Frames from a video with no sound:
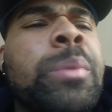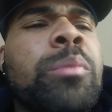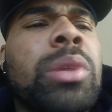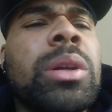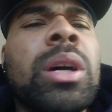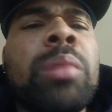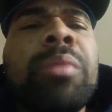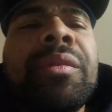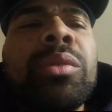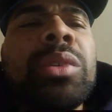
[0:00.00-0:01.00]
But
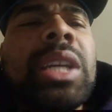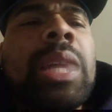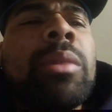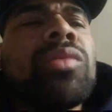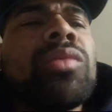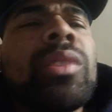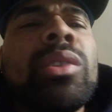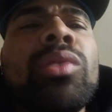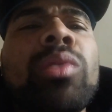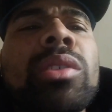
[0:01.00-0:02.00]
before you came, I was
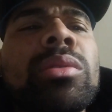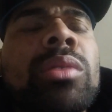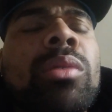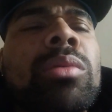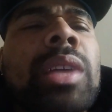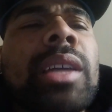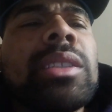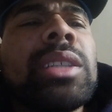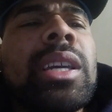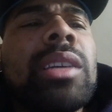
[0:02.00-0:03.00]
running across, you know, like
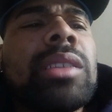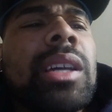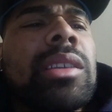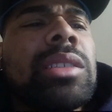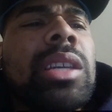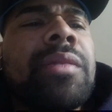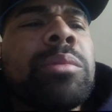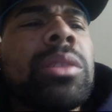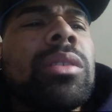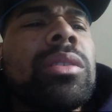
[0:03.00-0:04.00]
Jay
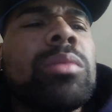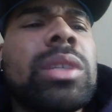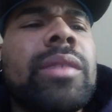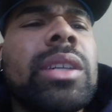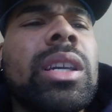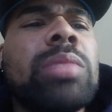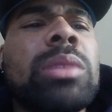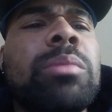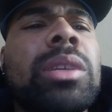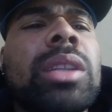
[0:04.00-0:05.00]
from the hood or whatever case
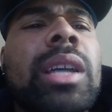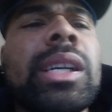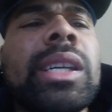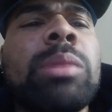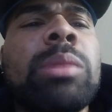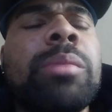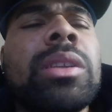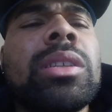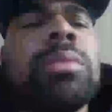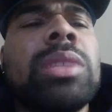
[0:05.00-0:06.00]
may be. Like, I came up
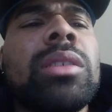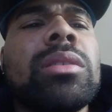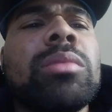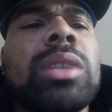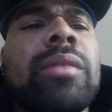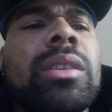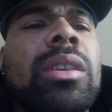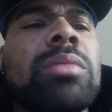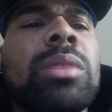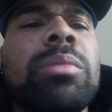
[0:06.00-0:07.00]
under them niggas or whatever
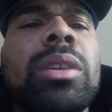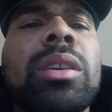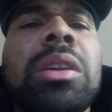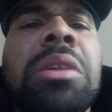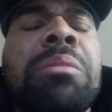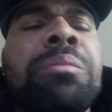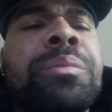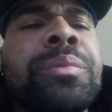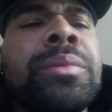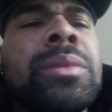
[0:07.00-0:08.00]
case may be, and
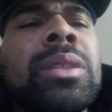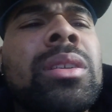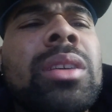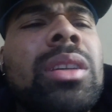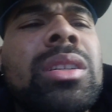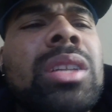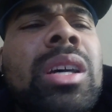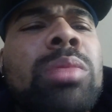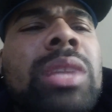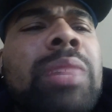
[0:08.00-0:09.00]
he could have
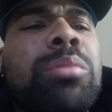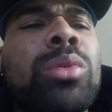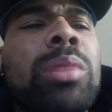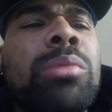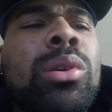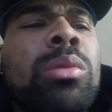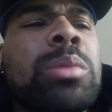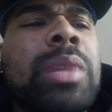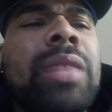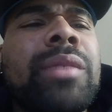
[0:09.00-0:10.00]
helped that boy
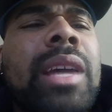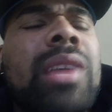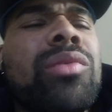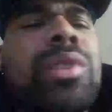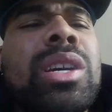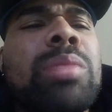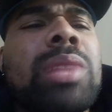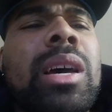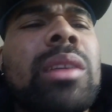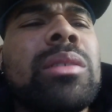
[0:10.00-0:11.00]
moms pay for that crib.
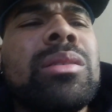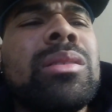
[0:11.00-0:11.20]
Like